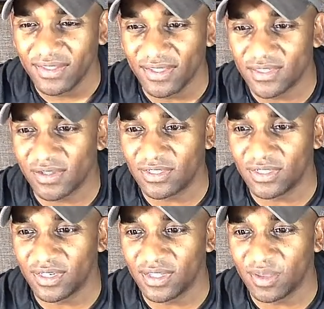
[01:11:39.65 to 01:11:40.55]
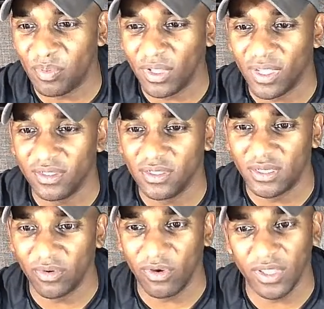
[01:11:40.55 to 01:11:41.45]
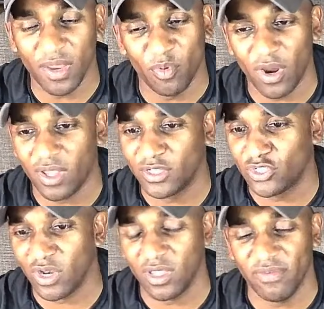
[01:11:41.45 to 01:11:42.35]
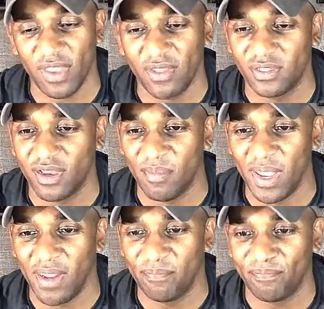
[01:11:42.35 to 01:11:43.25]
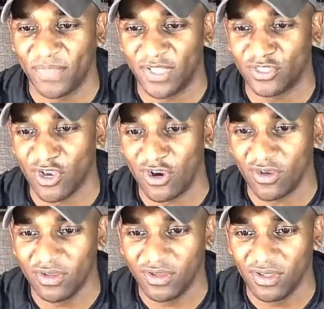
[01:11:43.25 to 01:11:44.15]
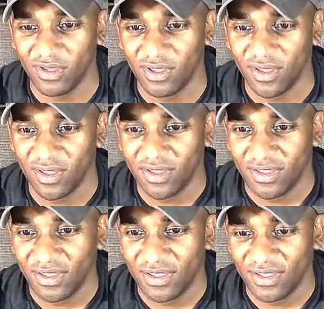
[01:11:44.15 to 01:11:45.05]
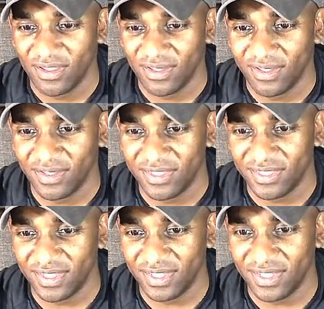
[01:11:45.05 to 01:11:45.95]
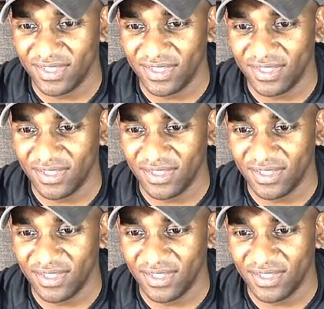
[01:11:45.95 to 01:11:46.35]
Thanks. I was looking at that plane, the 0. Yeah, Brian, just trying to give you a heads up, man. That's all. Let's see.